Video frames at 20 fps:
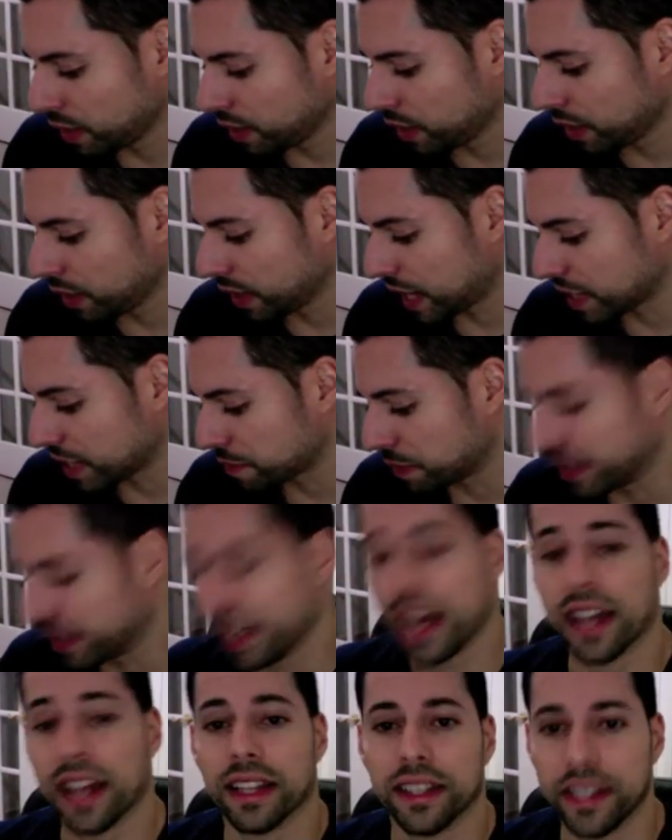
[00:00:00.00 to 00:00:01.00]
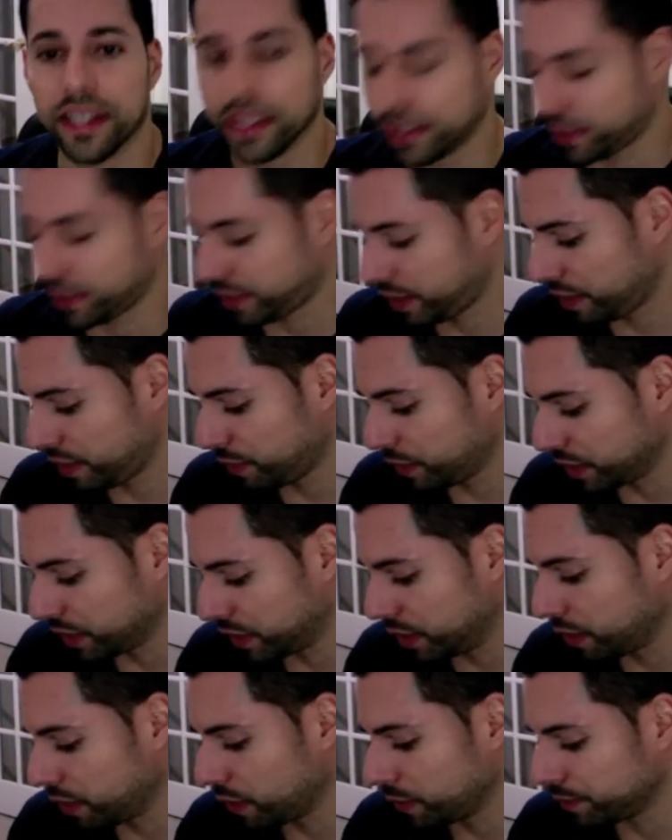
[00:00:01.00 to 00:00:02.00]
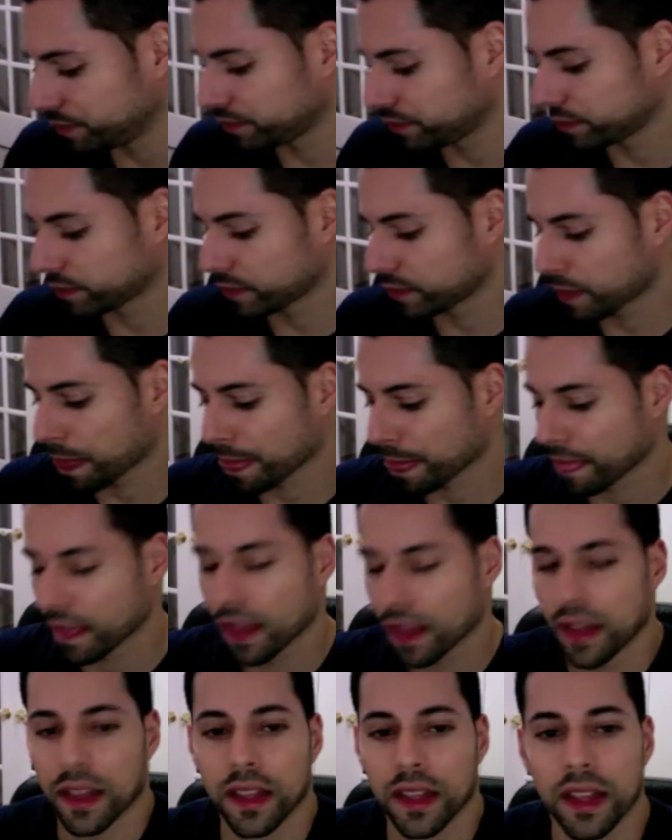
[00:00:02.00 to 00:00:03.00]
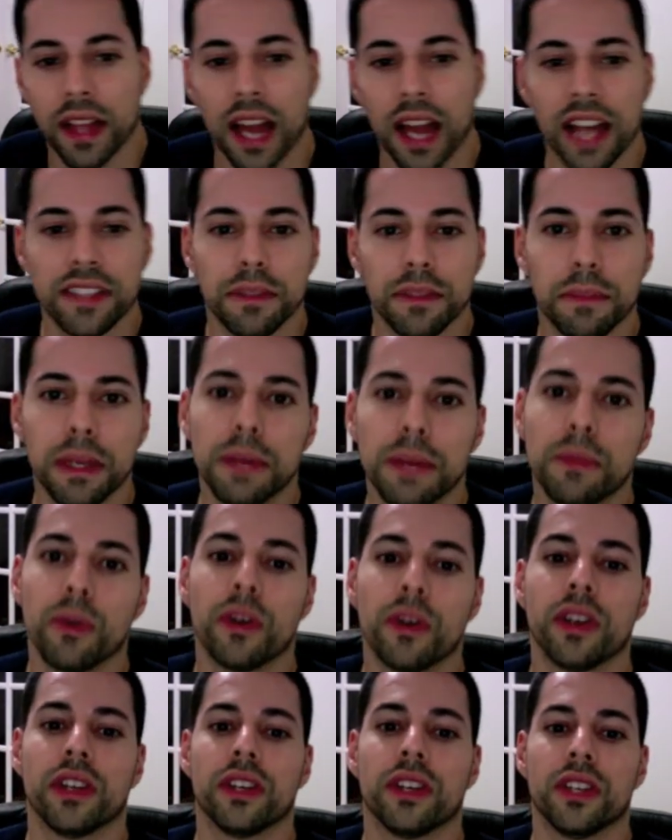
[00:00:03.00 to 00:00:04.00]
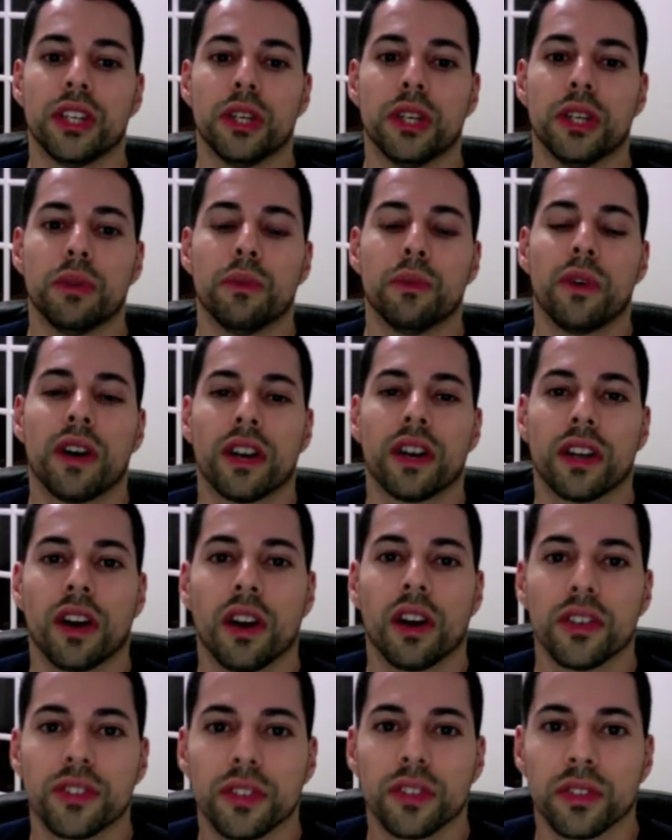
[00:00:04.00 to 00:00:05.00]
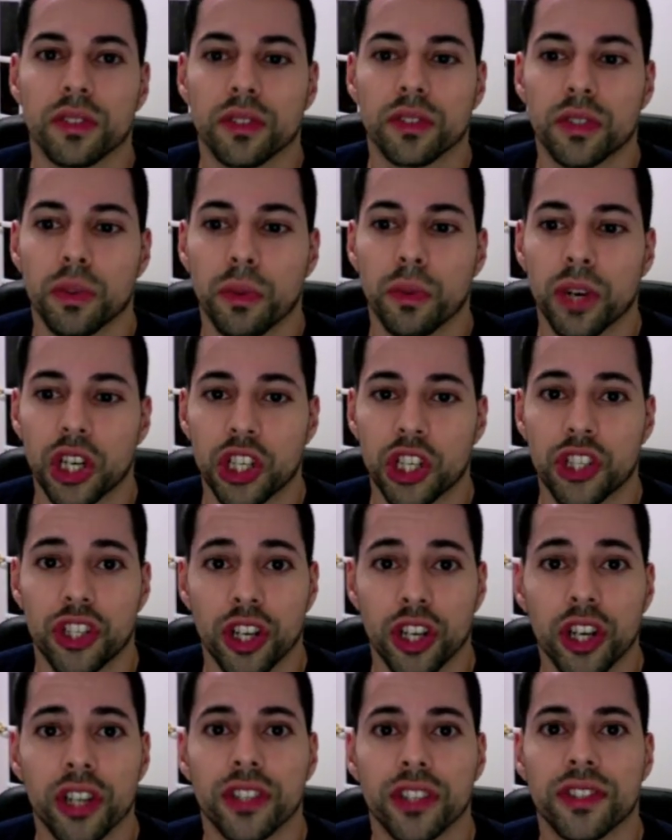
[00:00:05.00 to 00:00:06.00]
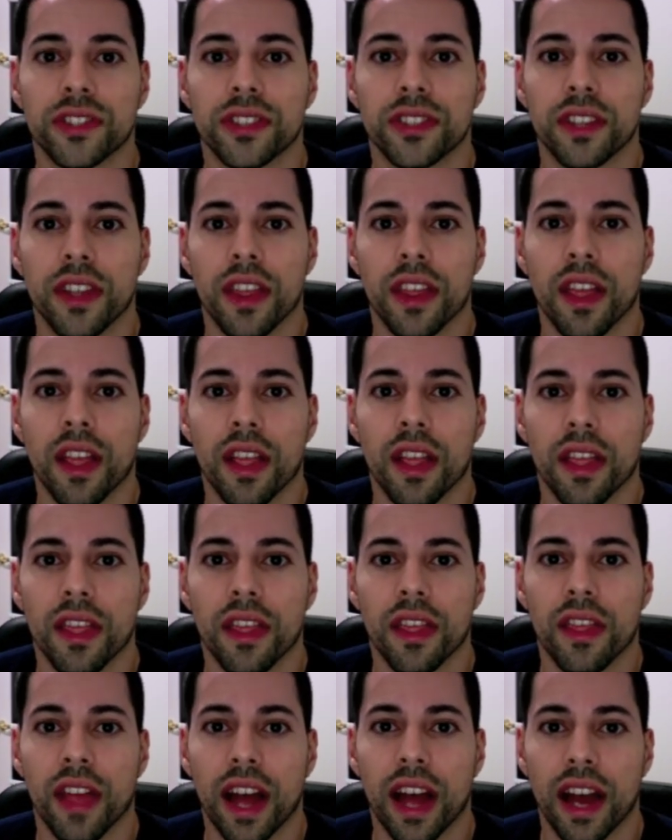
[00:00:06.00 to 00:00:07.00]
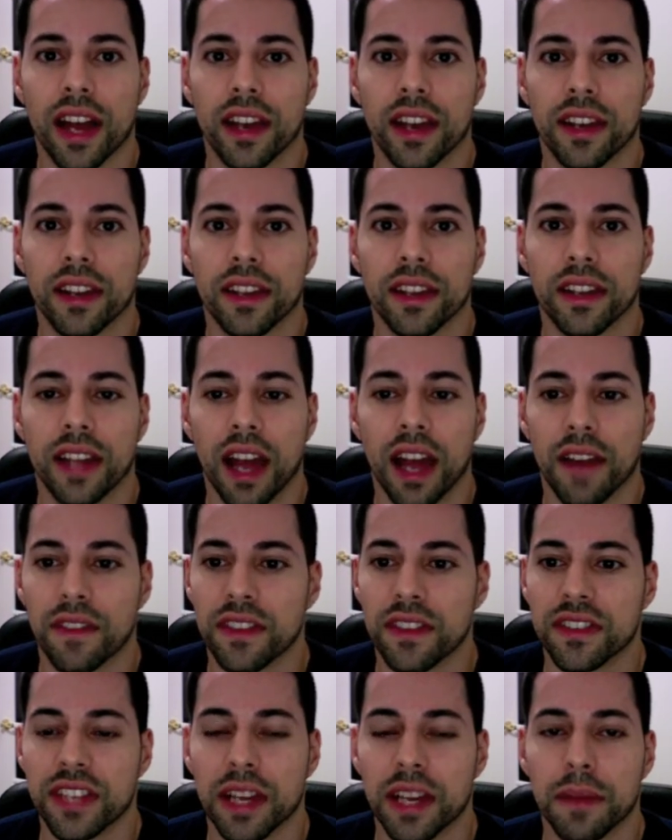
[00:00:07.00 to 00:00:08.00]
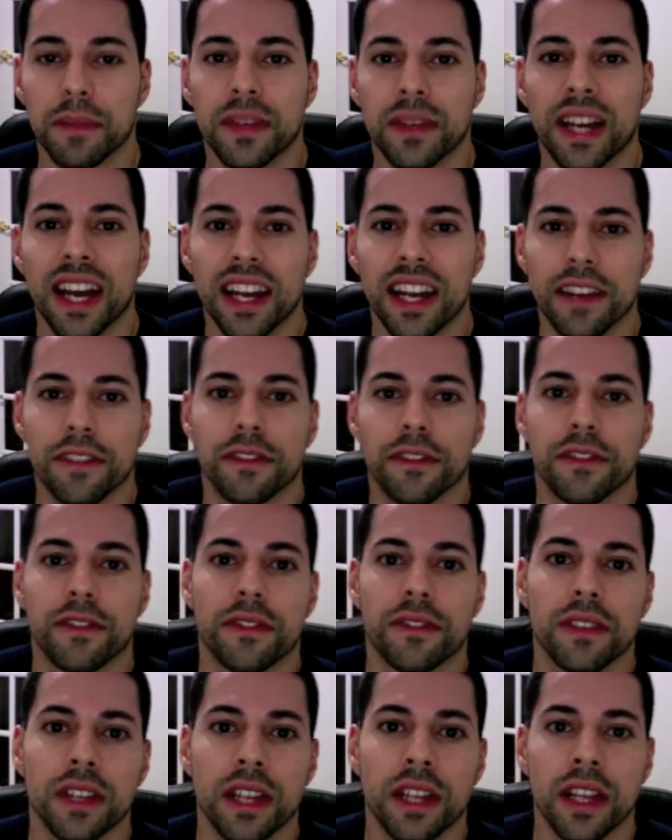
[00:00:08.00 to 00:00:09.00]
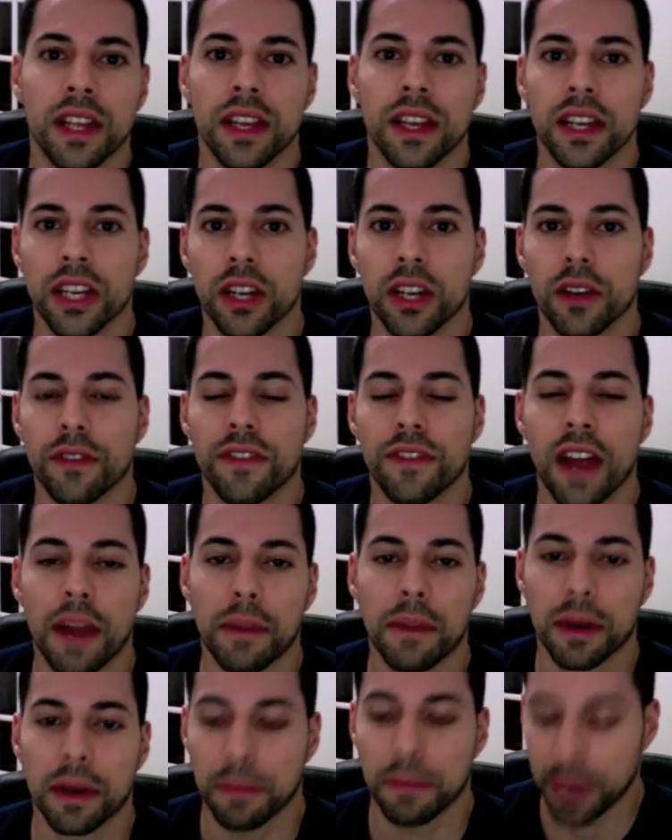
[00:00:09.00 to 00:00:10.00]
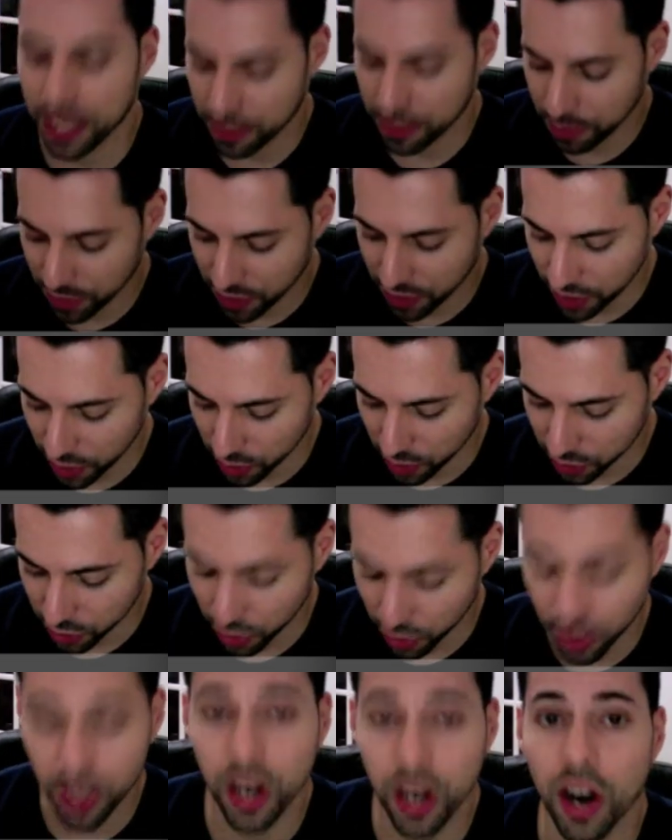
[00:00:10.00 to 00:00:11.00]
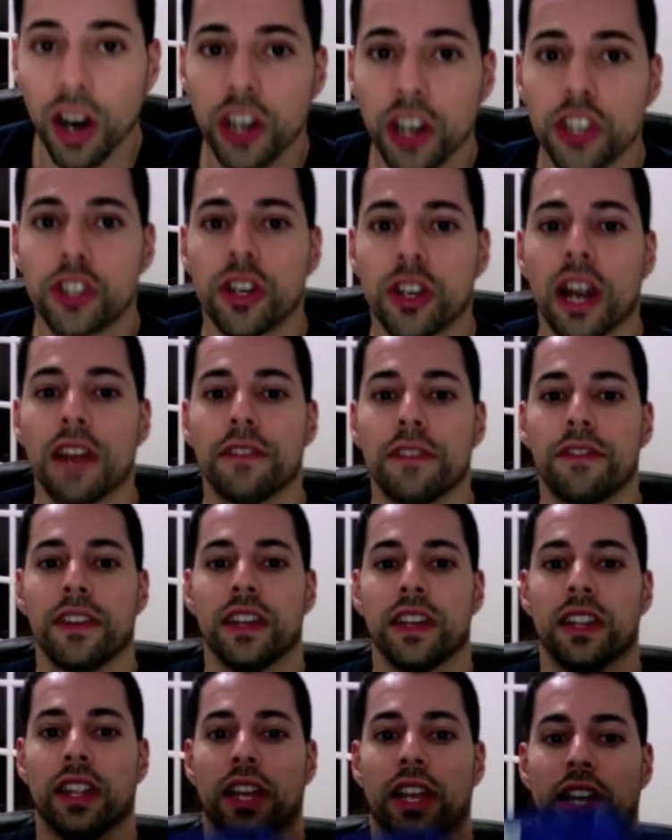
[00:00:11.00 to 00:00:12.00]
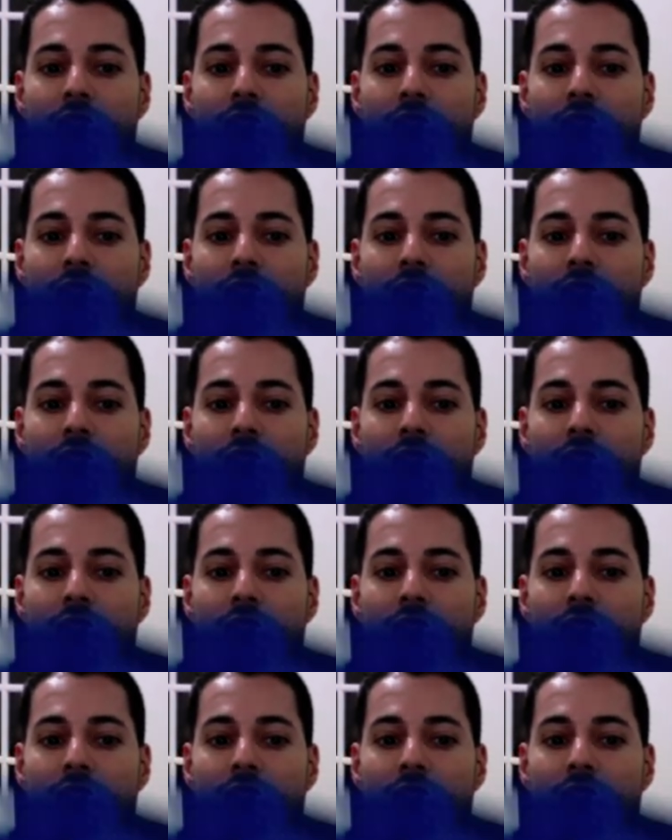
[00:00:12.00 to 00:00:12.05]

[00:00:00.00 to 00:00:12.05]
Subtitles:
last but not least, here we go. As a b-boy, you want also to wear shirts that have the same kind of, you know, fabric-based material. So there are Dri-fit like